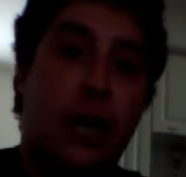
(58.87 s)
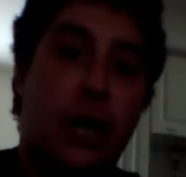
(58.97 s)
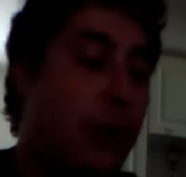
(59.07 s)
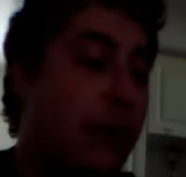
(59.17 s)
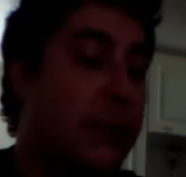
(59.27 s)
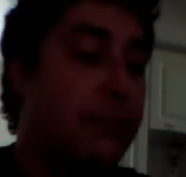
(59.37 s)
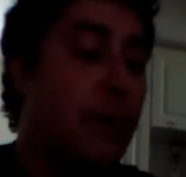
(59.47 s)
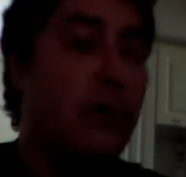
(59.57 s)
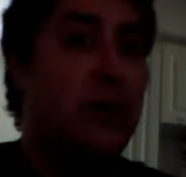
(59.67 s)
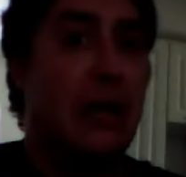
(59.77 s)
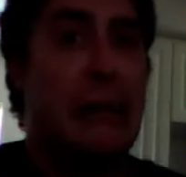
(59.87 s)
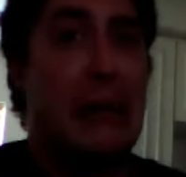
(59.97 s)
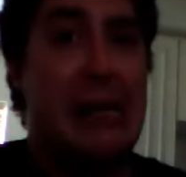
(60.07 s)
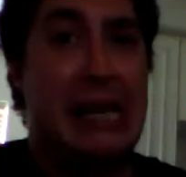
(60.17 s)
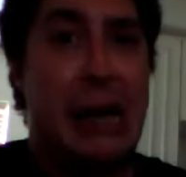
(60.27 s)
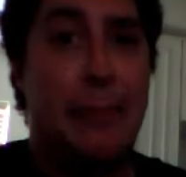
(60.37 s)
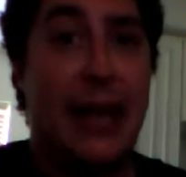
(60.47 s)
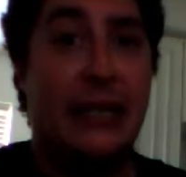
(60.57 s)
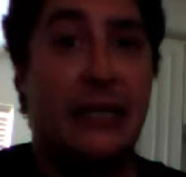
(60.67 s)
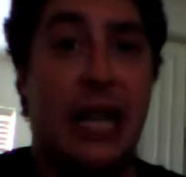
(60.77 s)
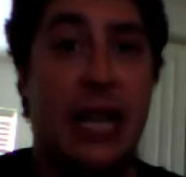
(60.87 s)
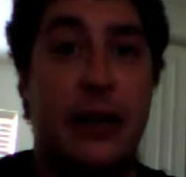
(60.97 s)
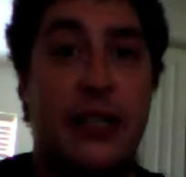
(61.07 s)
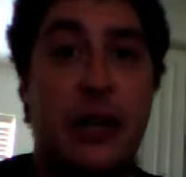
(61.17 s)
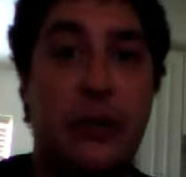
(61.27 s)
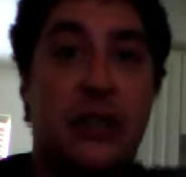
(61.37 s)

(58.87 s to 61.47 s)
what I was most amazed to hear it do is